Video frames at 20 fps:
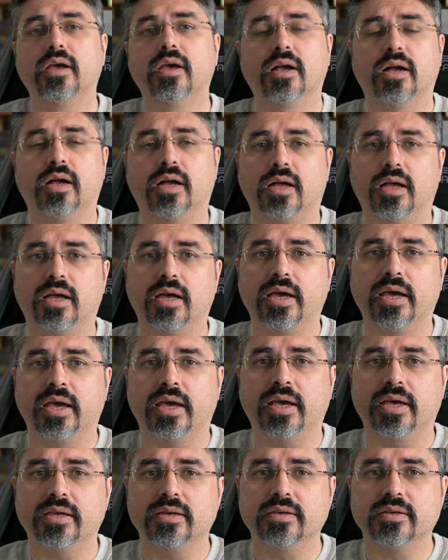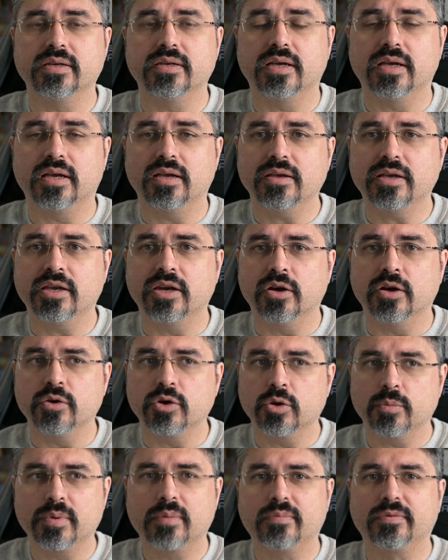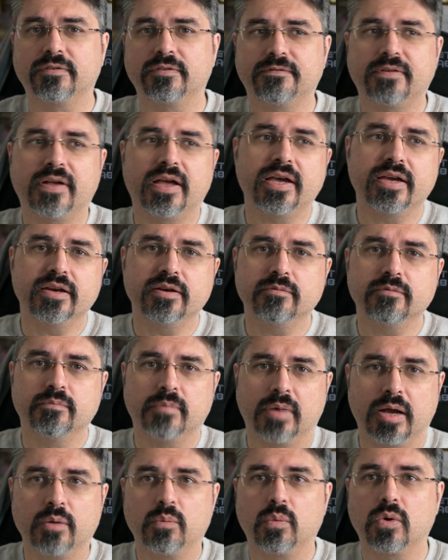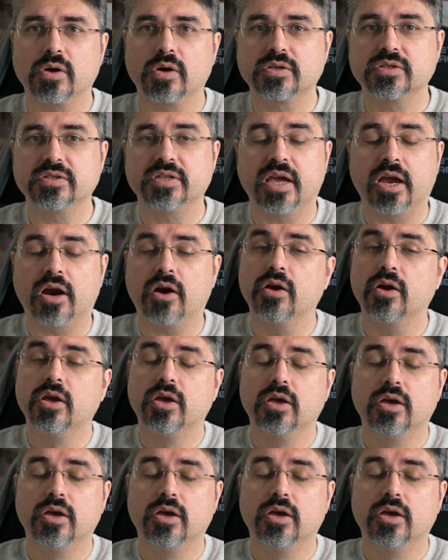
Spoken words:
and you'll be able to find my works there.